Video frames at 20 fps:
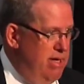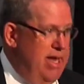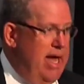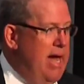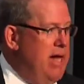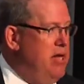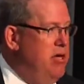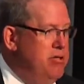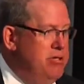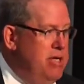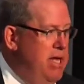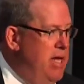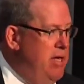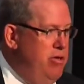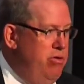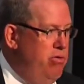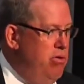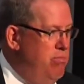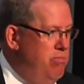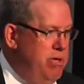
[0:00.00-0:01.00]
doctor's
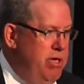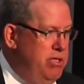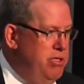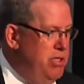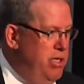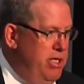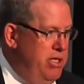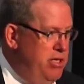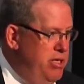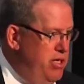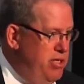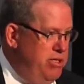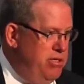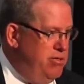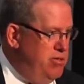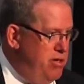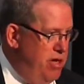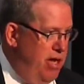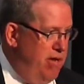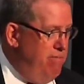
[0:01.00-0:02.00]
not doing a bunch of
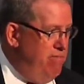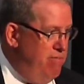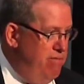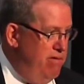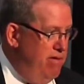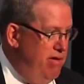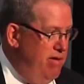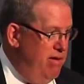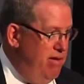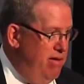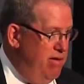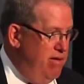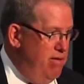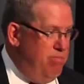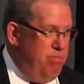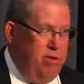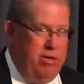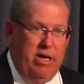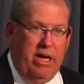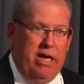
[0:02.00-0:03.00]
litigious stuff
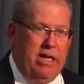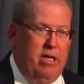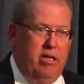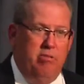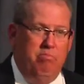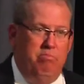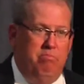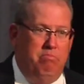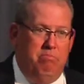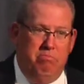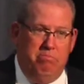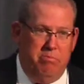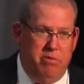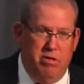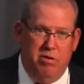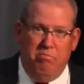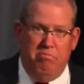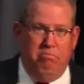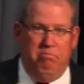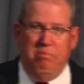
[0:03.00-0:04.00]
to protect
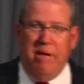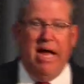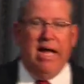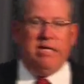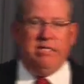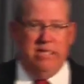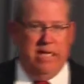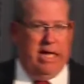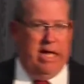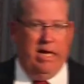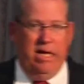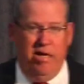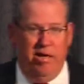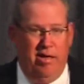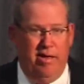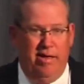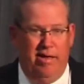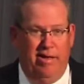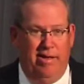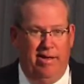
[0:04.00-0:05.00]
their backside.
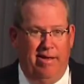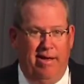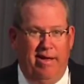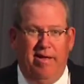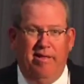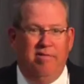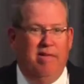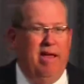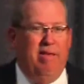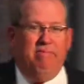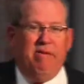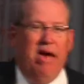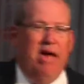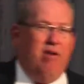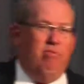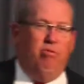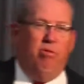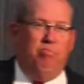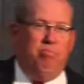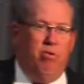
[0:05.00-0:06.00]
They've
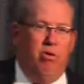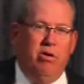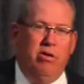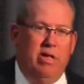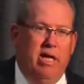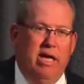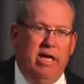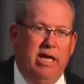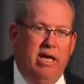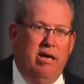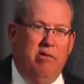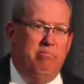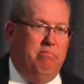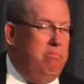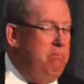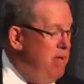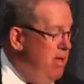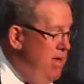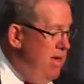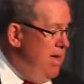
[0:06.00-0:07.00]
got a report they can give
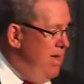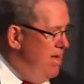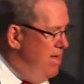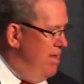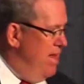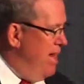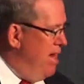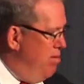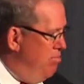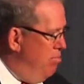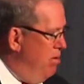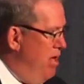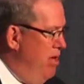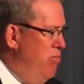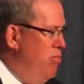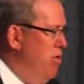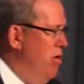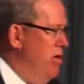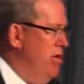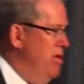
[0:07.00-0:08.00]
them. They got
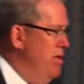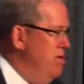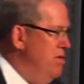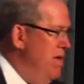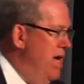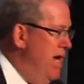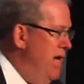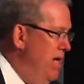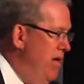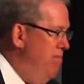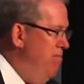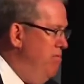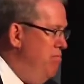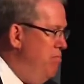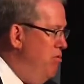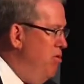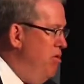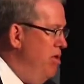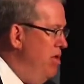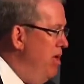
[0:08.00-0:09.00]
blood work that's not even
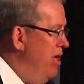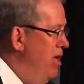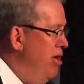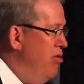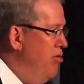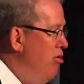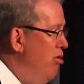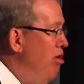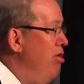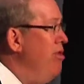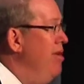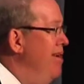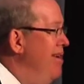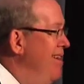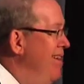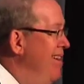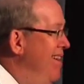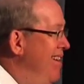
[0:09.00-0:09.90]
more than a year old,